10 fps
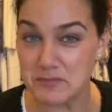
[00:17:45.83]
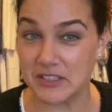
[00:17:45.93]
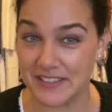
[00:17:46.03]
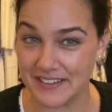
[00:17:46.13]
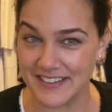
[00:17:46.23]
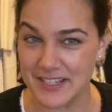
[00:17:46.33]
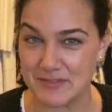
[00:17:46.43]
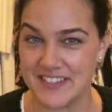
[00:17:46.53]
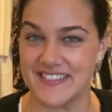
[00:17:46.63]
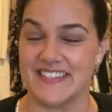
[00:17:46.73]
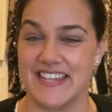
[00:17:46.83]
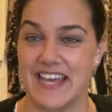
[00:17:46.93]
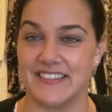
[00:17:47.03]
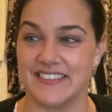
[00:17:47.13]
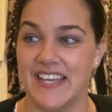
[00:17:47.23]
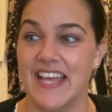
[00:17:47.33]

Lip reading: not going to go any further than that.